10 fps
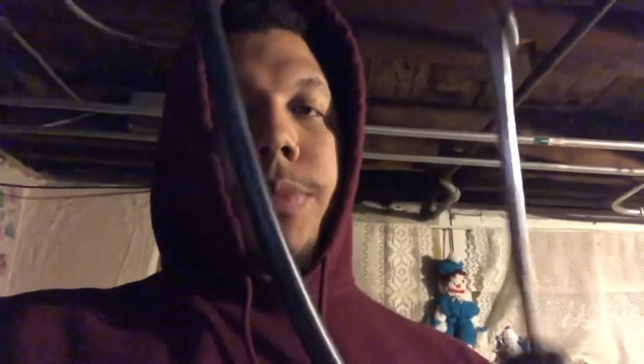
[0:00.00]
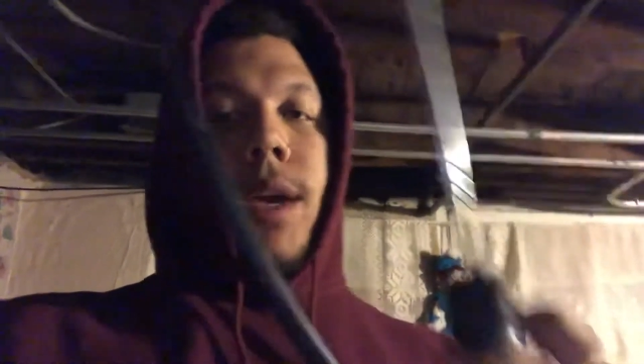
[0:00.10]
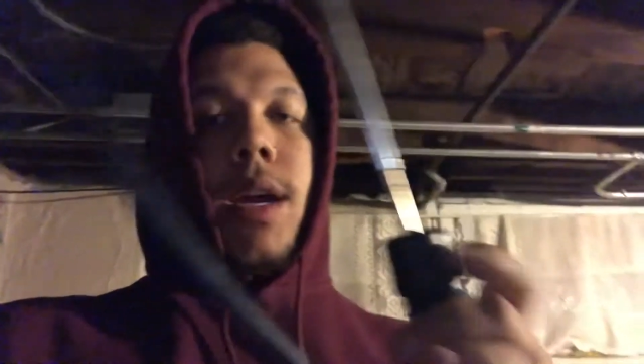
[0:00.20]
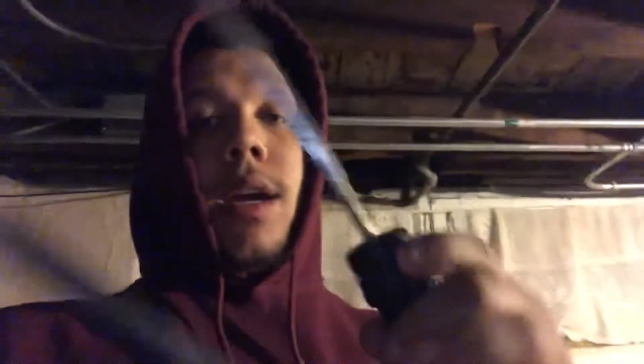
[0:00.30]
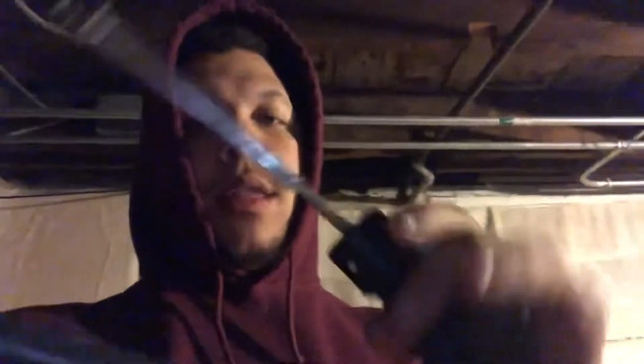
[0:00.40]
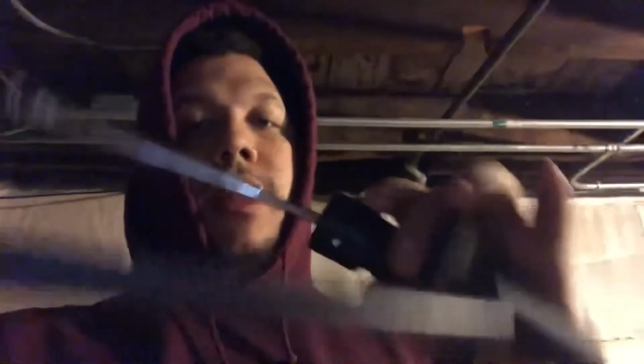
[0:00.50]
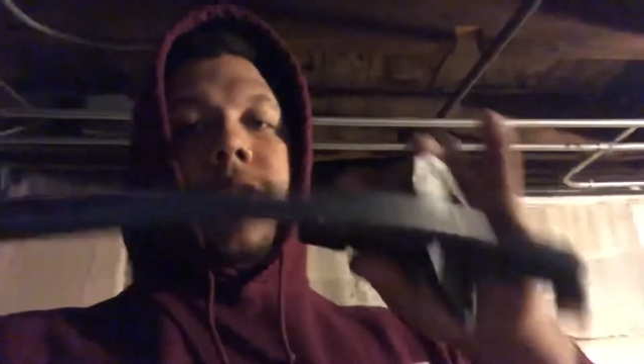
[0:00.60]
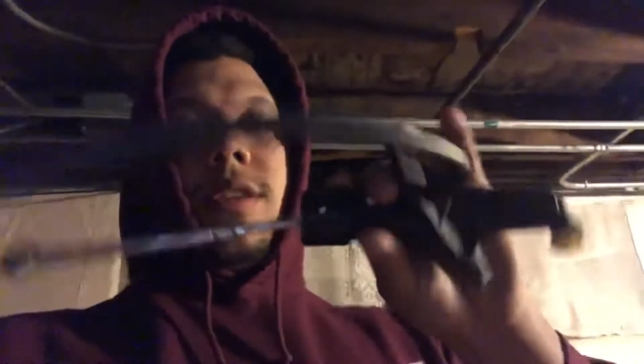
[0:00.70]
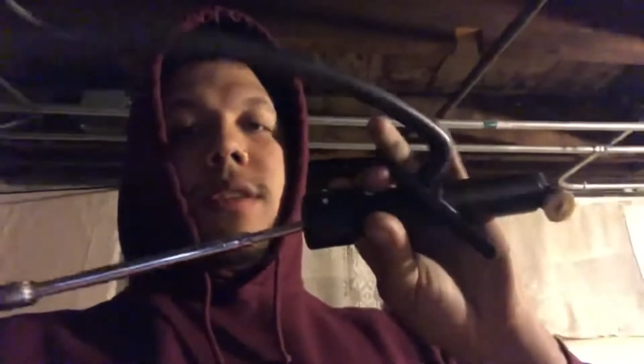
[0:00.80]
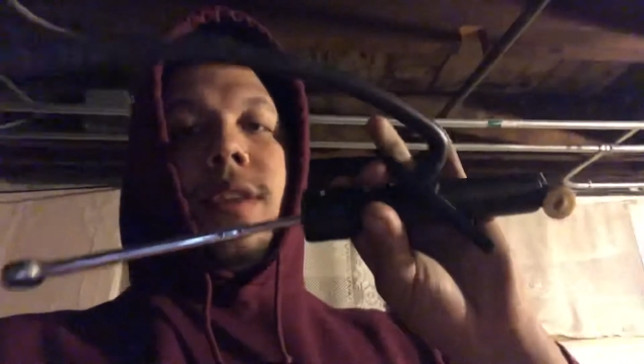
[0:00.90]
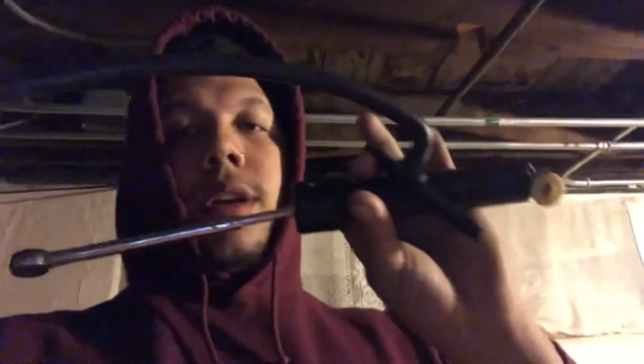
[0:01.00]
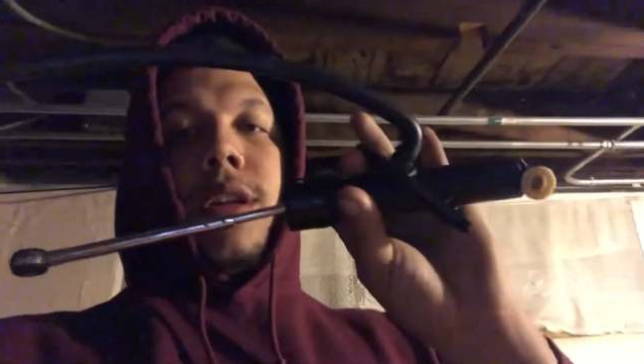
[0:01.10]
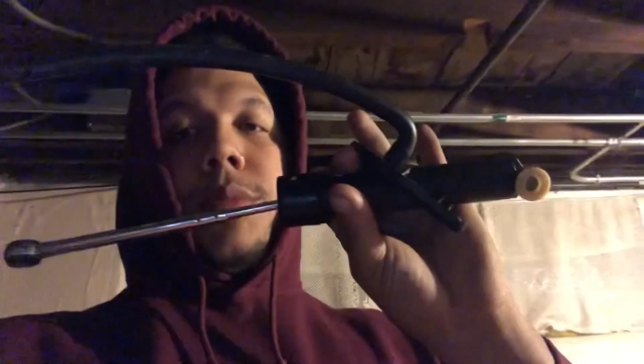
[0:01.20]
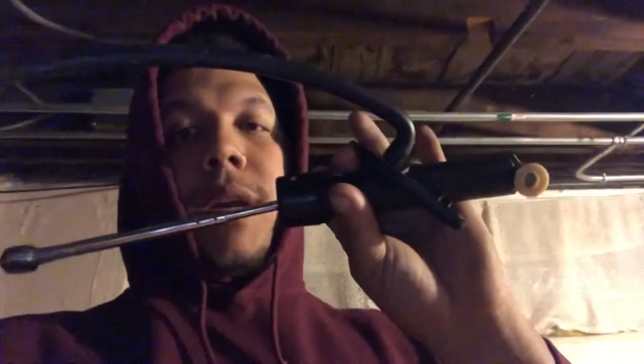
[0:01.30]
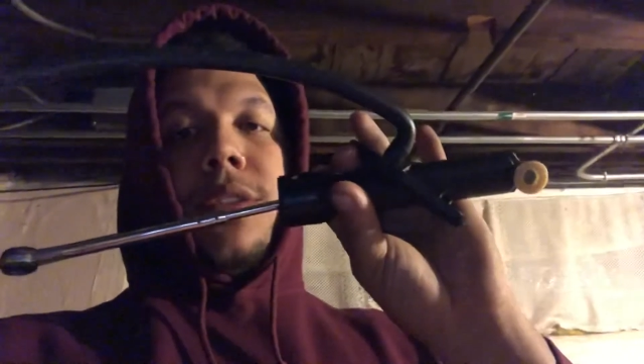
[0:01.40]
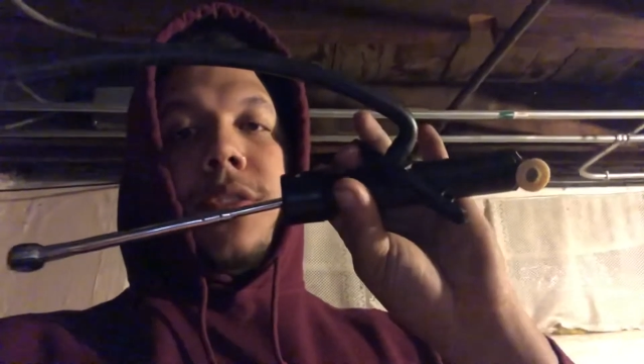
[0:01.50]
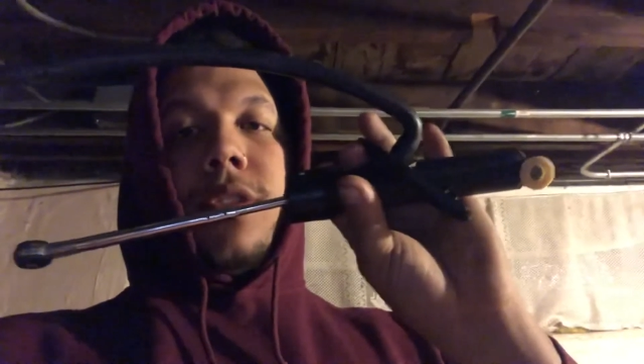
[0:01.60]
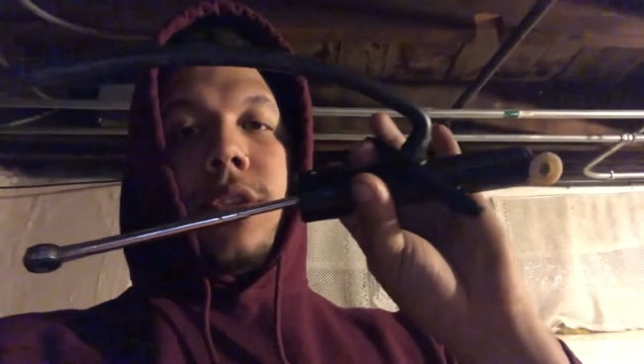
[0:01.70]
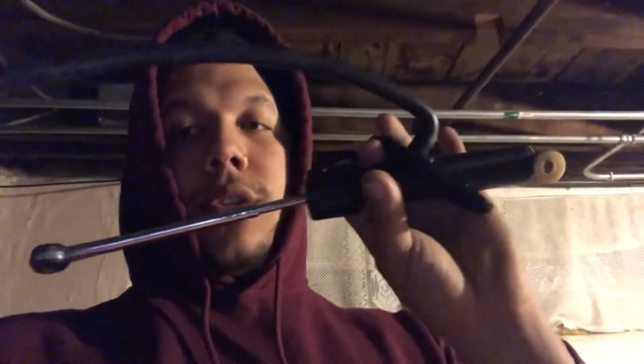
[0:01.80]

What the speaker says: And this is the clutch master cylinder